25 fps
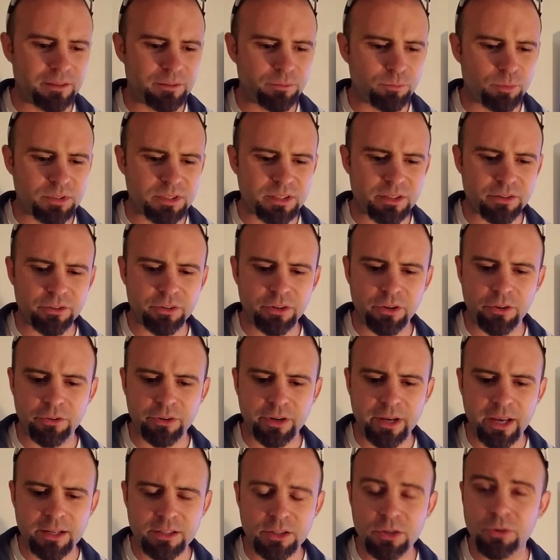was there another
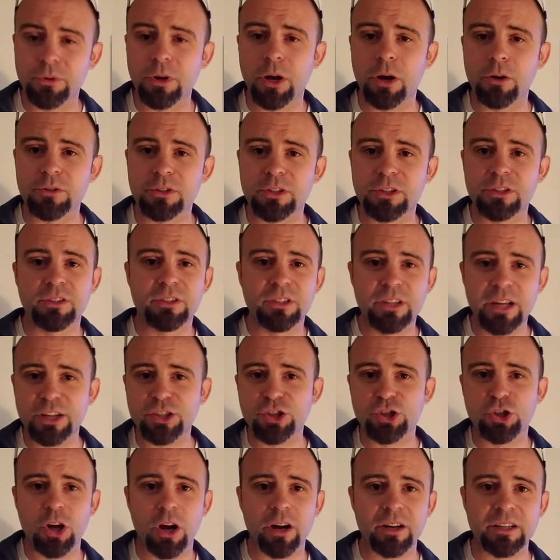guest? Who knows?
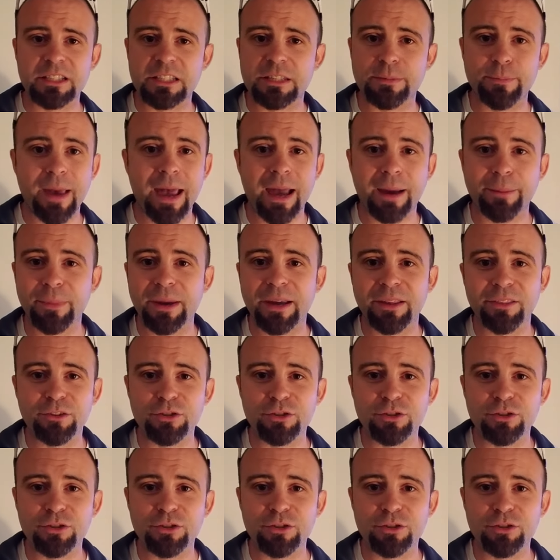Catch Talking Smack, man.